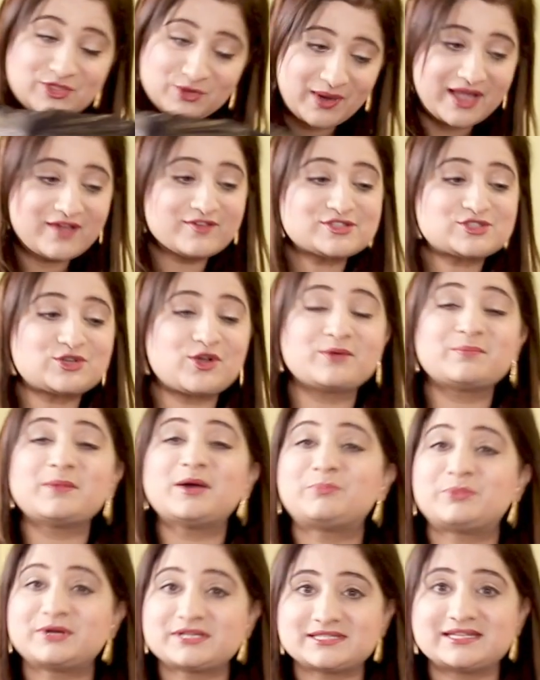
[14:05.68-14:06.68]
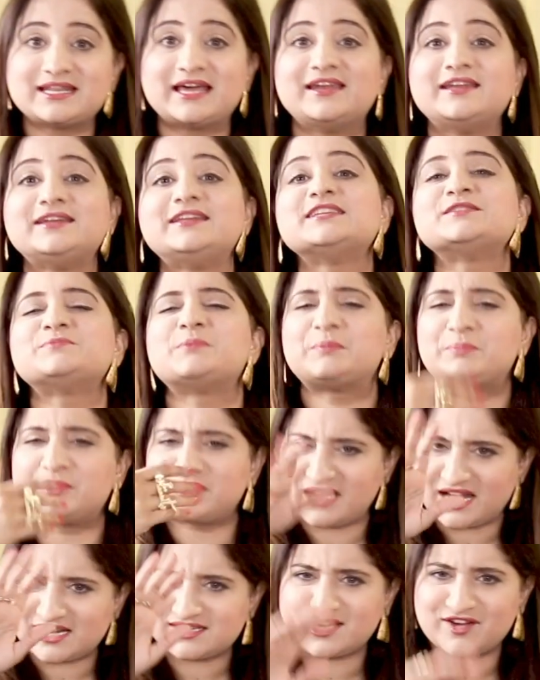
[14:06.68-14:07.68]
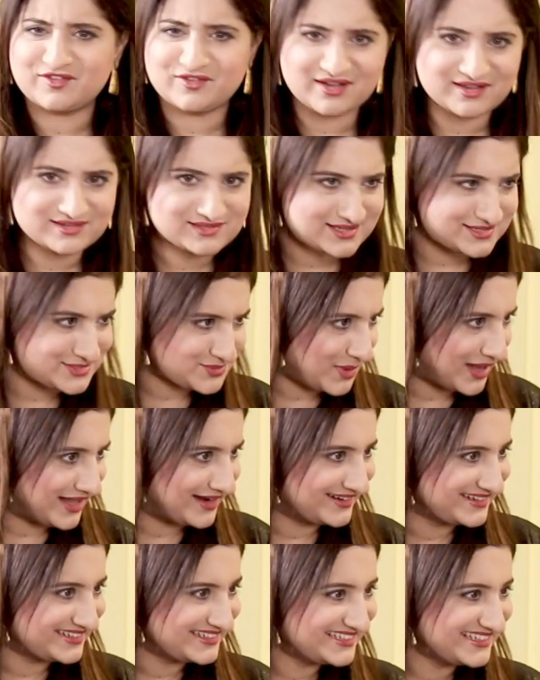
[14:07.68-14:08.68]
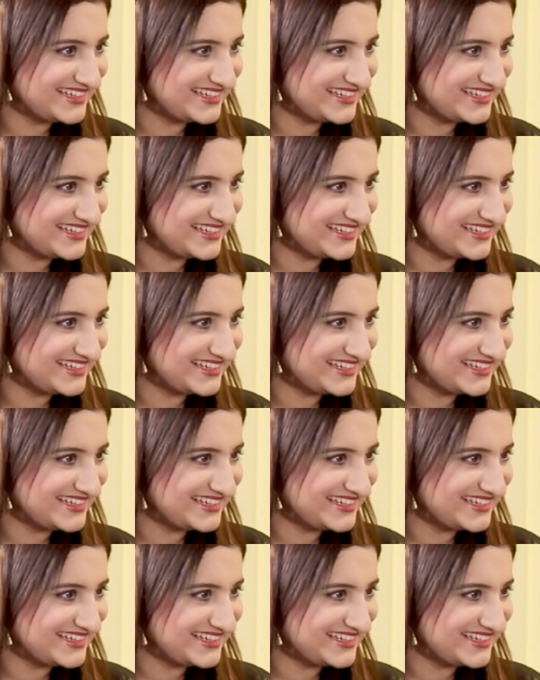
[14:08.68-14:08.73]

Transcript: though I was talking about personalities, but, yes, but paratha works as I well.